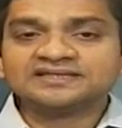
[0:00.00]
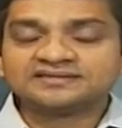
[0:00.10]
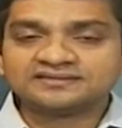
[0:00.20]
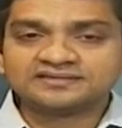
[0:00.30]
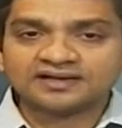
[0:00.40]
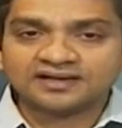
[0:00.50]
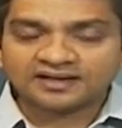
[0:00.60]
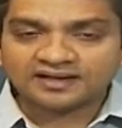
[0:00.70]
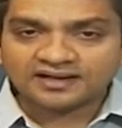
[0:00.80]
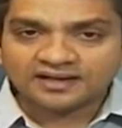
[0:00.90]
the
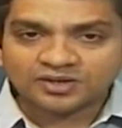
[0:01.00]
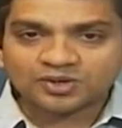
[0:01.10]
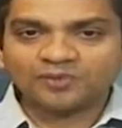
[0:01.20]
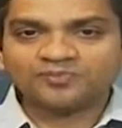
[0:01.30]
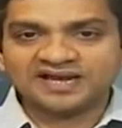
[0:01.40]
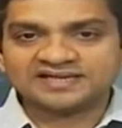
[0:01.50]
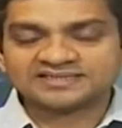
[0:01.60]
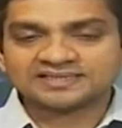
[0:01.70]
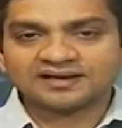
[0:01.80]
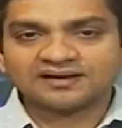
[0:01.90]

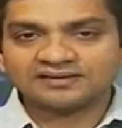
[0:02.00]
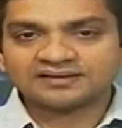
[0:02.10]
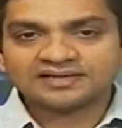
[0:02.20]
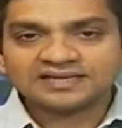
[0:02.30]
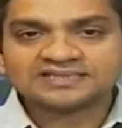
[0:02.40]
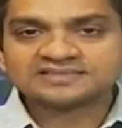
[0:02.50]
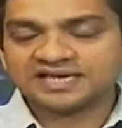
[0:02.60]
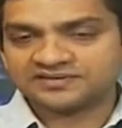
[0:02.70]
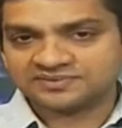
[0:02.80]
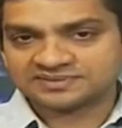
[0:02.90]
croplands are less
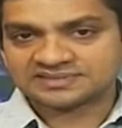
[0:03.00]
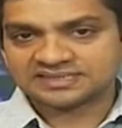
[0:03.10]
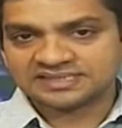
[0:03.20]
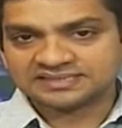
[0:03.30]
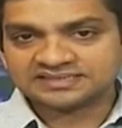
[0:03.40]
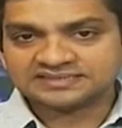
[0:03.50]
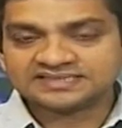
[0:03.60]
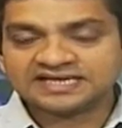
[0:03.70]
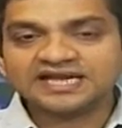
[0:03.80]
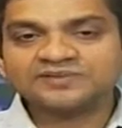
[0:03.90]
diverse, the
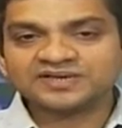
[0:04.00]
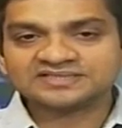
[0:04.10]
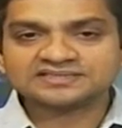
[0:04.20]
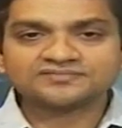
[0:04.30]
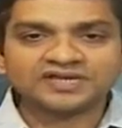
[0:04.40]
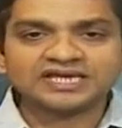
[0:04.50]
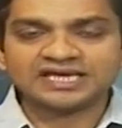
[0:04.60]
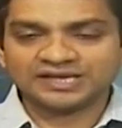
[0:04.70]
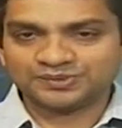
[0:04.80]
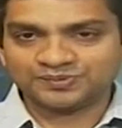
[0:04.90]
genetic base is very
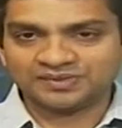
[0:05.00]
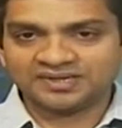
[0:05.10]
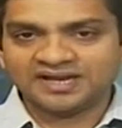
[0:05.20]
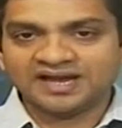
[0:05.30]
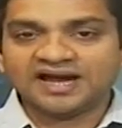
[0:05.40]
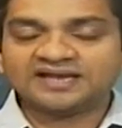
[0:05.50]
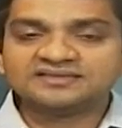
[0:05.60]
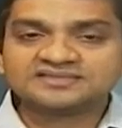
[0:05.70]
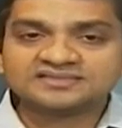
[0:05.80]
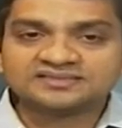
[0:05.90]
narrow, and
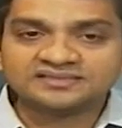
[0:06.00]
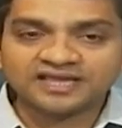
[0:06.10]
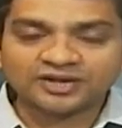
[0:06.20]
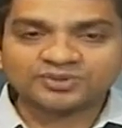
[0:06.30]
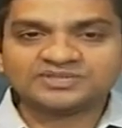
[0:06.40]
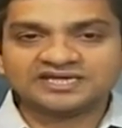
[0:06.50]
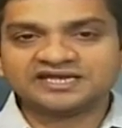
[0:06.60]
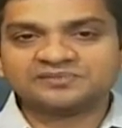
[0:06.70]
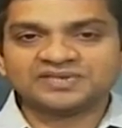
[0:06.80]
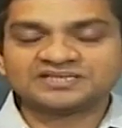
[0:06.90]
this narrow
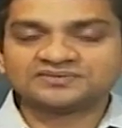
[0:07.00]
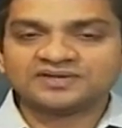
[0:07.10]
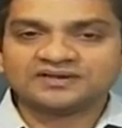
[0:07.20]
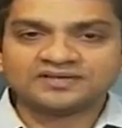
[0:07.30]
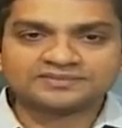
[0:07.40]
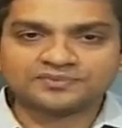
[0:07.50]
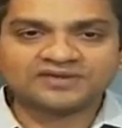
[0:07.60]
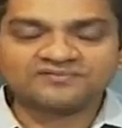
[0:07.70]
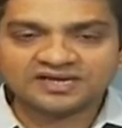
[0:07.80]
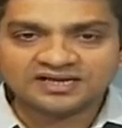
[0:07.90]
genetic base is
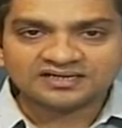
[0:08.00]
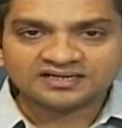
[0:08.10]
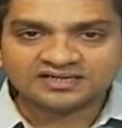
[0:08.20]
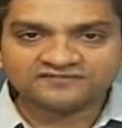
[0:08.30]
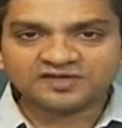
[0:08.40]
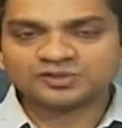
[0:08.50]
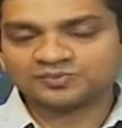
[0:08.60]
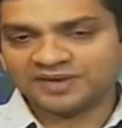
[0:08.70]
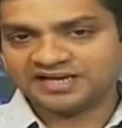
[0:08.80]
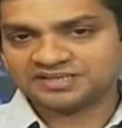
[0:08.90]
very difficult to
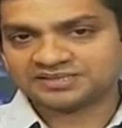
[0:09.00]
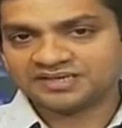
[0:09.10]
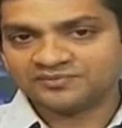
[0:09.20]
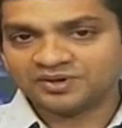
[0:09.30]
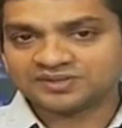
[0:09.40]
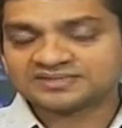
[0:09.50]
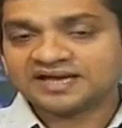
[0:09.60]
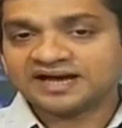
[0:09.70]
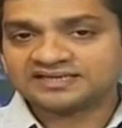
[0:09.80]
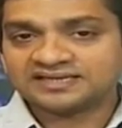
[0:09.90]
manage, because
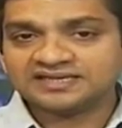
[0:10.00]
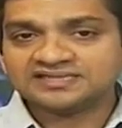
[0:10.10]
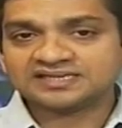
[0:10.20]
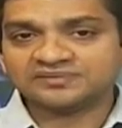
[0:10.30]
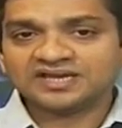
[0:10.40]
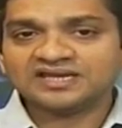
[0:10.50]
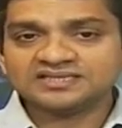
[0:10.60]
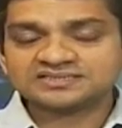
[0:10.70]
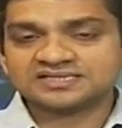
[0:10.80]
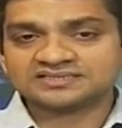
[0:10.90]
at any time any
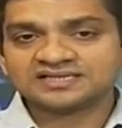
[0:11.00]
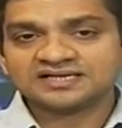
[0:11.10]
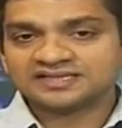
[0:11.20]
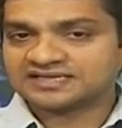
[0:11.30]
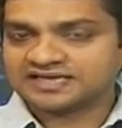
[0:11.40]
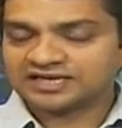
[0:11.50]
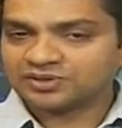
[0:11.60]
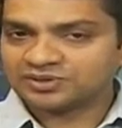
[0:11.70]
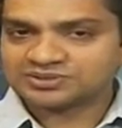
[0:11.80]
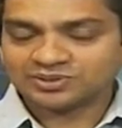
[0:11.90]
stress that can
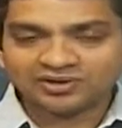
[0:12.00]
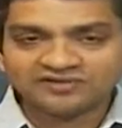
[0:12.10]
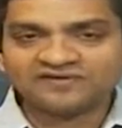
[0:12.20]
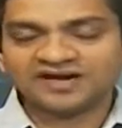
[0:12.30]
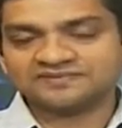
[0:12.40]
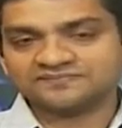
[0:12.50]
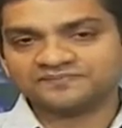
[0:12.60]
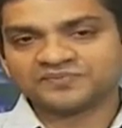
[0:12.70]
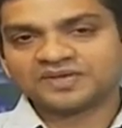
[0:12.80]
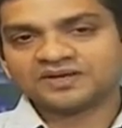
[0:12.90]
cause a lot of harm
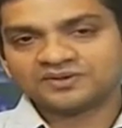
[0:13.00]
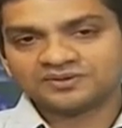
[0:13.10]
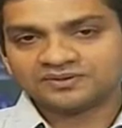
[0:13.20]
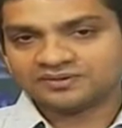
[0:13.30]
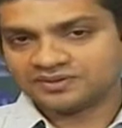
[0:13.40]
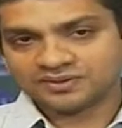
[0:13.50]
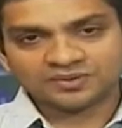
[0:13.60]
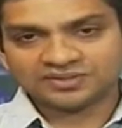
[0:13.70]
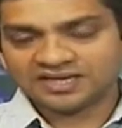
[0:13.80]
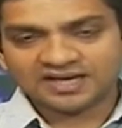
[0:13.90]

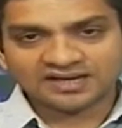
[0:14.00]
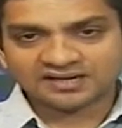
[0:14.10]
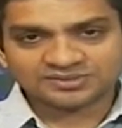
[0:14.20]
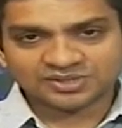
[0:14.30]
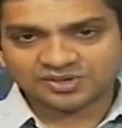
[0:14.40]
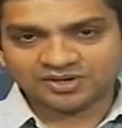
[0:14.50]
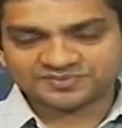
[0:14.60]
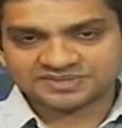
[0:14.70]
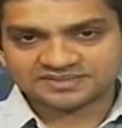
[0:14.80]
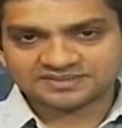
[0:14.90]
to the agriculture
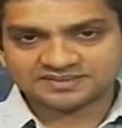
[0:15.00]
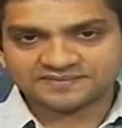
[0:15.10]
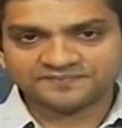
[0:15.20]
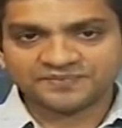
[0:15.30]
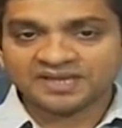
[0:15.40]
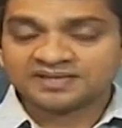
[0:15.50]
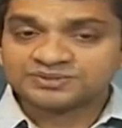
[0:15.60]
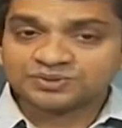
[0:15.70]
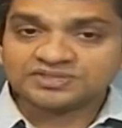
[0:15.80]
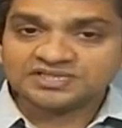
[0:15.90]
crops.
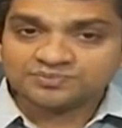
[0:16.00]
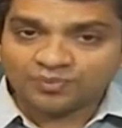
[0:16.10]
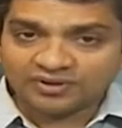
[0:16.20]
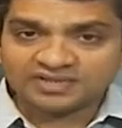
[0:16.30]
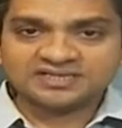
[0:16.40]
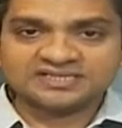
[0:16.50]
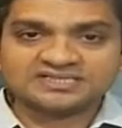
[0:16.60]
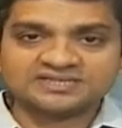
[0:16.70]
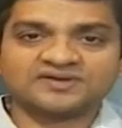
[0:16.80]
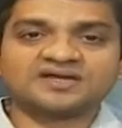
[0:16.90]
So this modern
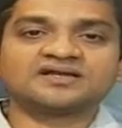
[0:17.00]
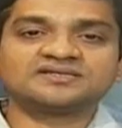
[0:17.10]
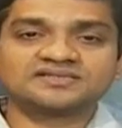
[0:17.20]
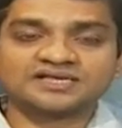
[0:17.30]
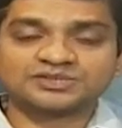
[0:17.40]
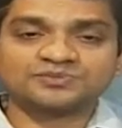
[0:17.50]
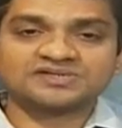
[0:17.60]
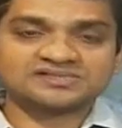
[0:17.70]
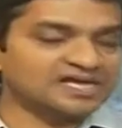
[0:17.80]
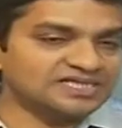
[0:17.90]
intensive agriculture has to be
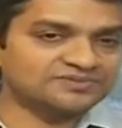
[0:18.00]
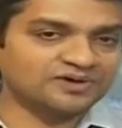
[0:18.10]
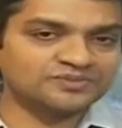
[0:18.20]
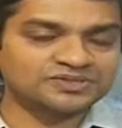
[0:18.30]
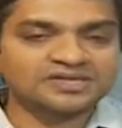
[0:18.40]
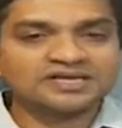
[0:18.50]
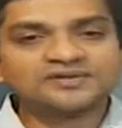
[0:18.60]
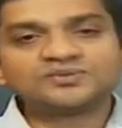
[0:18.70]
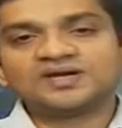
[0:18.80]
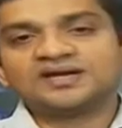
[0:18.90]
transformed
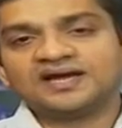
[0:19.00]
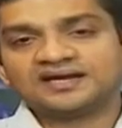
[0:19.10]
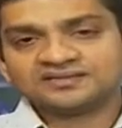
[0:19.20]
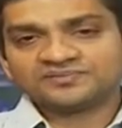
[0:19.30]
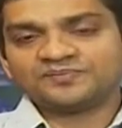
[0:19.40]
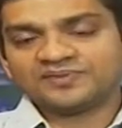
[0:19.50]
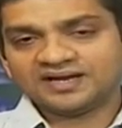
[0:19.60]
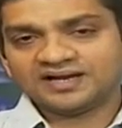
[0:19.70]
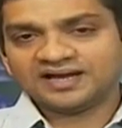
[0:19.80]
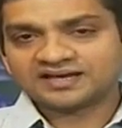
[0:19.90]
into another
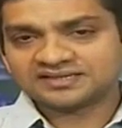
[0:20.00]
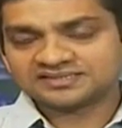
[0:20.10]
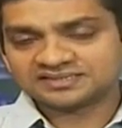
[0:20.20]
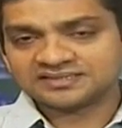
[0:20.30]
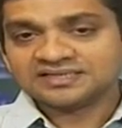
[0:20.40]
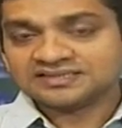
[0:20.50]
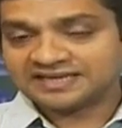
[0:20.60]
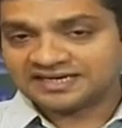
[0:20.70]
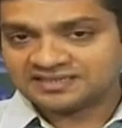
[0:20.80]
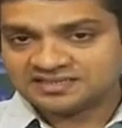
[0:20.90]
agriculture
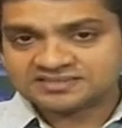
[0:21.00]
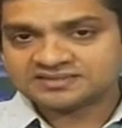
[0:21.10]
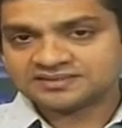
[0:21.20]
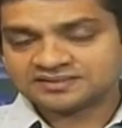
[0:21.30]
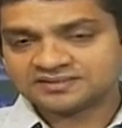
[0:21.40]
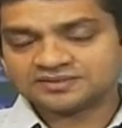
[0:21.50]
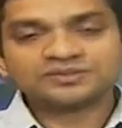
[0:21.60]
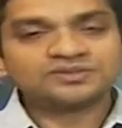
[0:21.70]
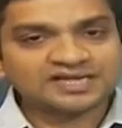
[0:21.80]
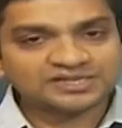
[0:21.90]

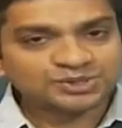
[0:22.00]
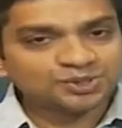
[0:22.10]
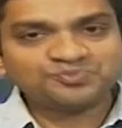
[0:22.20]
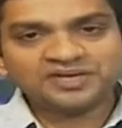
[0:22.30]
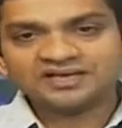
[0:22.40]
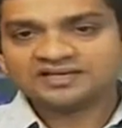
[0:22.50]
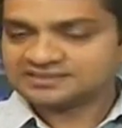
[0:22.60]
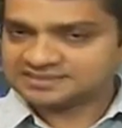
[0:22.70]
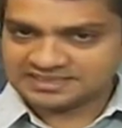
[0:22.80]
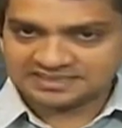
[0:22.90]
that should be
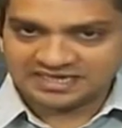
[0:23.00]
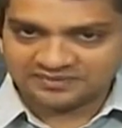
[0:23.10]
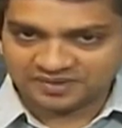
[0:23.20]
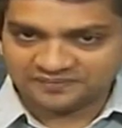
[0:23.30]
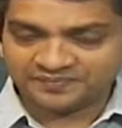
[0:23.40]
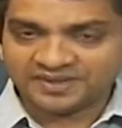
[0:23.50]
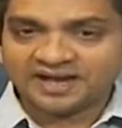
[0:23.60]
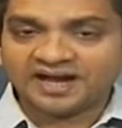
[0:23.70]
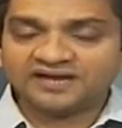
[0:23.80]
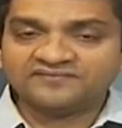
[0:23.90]
sustainable.
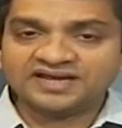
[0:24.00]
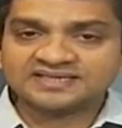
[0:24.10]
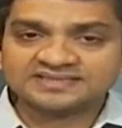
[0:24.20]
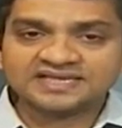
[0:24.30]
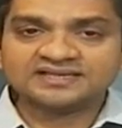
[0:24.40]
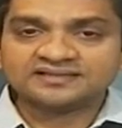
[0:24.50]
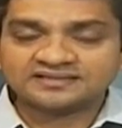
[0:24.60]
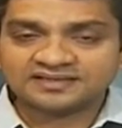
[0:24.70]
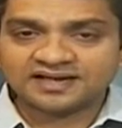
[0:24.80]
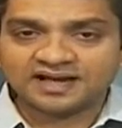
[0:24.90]
And when I say
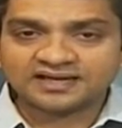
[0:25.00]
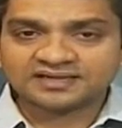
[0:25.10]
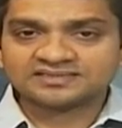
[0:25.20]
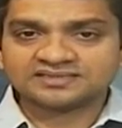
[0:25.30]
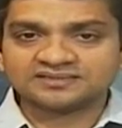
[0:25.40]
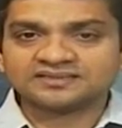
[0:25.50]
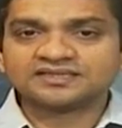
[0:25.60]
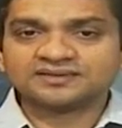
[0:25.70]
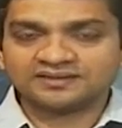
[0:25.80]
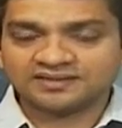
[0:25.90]
the agriculture,
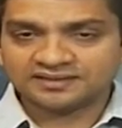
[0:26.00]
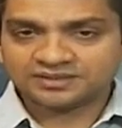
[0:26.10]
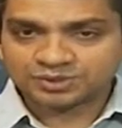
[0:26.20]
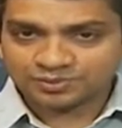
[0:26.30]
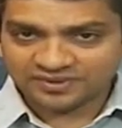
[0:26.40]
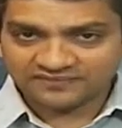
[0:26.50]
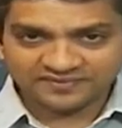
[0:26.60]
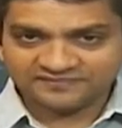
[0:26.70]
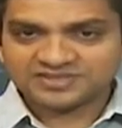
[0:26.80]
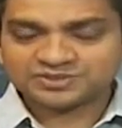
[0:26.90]

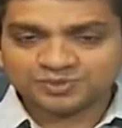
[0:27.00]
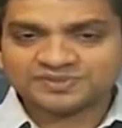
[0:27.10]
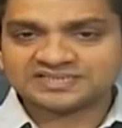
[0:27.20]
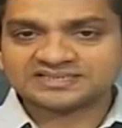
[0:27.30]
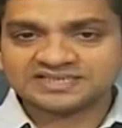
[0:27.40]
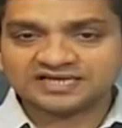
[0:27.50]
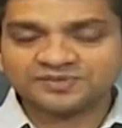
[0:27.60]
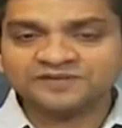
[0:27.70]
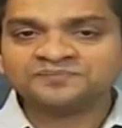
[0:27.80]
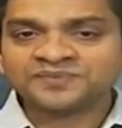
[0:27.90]
if it is to be
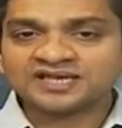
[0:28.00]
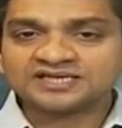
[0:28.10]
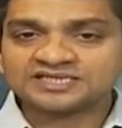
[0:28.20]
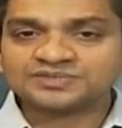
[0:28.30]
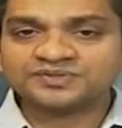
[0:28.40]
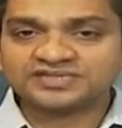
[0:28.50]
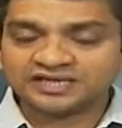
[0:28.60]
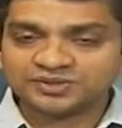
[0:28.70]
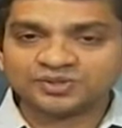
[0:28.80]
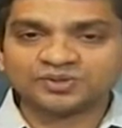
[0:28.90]
sustainable, it has to be
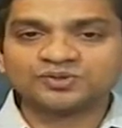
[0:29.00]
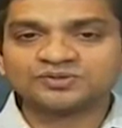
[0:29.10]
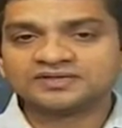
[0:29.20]
taken into account